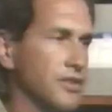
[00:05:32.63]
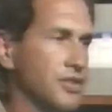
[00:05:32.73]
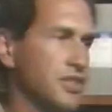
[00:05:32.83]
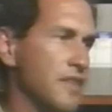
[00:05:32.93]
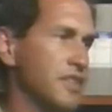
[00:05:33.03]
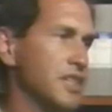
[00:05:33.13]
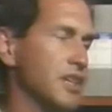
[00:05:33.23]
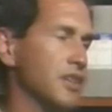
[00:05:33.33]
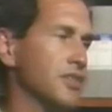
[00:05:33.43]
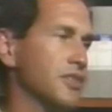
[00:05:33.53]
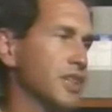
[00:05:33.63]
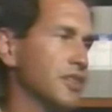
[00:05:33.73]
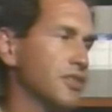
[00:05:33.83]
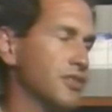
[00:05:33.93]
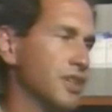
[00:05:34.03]
The 7 years
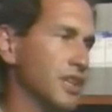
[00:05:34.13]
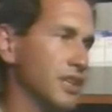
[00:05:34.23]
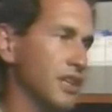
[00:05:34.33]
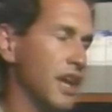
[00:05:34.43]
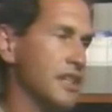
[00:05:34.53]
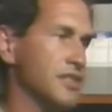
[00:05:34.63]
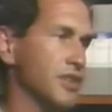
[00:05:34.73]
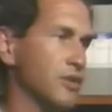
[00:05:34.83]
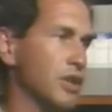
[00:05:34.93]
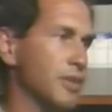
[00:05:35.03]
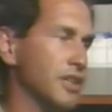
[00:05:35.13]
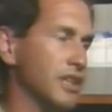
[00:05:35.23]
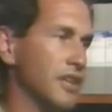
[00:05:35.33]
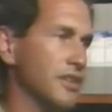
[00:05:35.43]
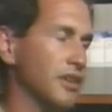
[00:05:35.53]
since the heads of
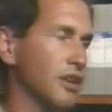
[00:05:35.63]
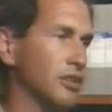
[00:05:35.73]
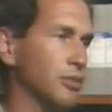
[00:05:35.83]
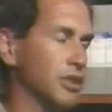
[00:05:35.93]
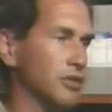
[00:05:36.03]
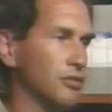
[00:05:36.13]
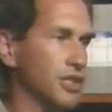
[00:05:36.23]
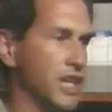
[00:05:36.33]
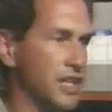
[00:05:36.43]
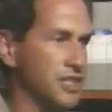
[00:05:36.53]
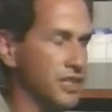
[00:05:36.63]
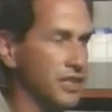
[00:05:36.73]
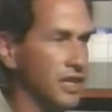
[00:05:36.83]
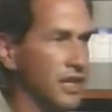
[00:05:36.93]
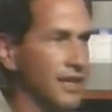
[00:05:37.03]
agreement and their ultimate
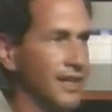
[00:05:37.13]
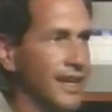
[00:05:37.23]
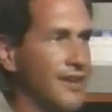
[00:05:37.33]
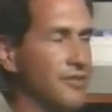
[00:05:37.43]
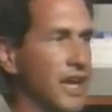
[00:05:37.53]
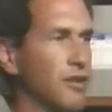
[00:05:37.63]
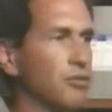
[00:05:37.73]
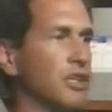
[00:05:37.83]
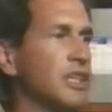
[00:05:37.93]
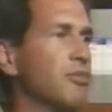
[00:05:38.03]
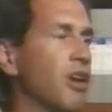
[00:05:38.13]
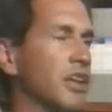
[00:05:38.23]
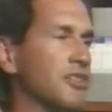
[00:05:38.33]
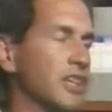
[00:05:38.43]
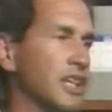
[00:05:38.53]
rejection have not really
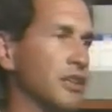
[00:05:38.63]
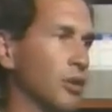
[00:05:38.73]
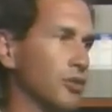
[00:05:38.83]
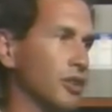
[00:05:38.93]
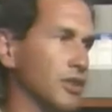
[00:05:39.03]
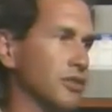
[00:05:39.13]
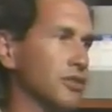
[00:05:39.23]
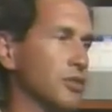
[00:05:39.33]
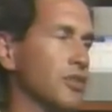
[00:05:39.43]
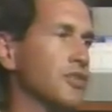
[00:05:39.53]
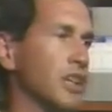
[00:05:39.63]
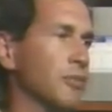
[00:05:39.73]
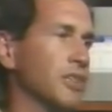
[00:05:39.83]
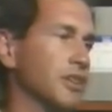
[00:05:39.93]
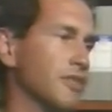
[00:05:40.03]
brought us any closer to a
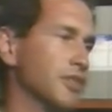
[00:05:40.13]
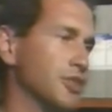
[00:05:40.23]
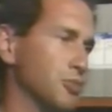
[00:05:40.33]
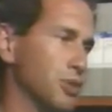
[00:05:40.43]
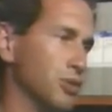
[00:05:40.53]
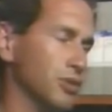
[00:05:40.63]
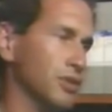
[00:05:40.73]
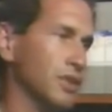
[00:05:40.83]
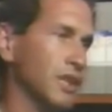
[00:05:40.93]
settlement of the dispute.